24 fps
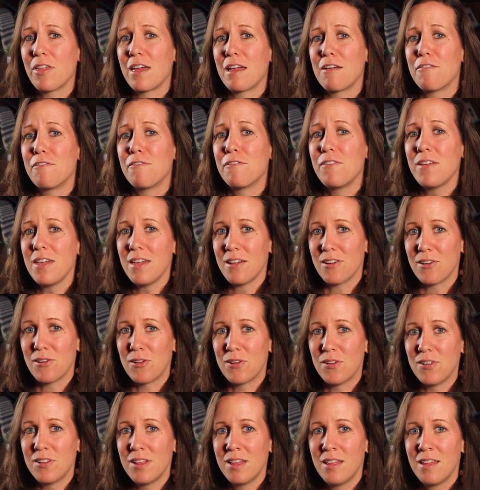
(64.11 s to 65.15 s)
they
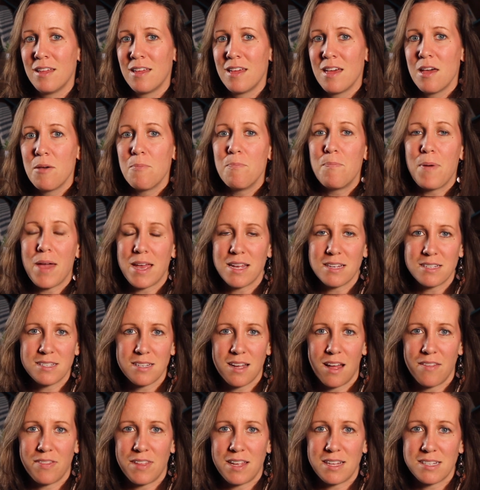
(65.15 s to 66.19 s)
feel based
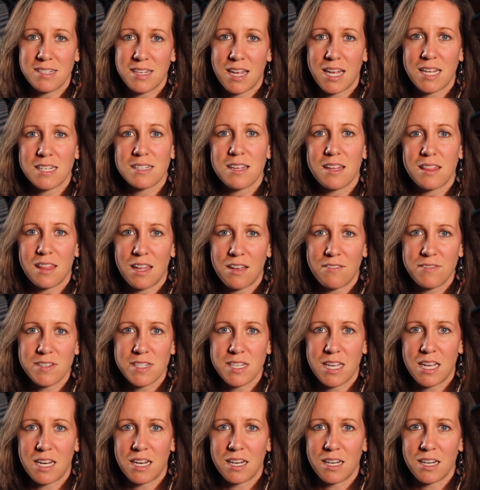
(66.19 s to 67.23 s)
on these things that they've
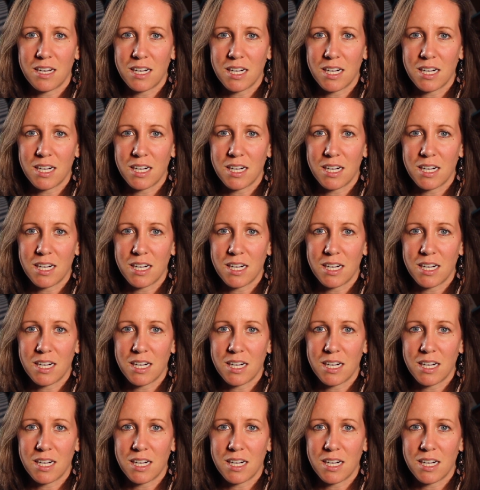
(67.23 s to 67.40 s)
seen and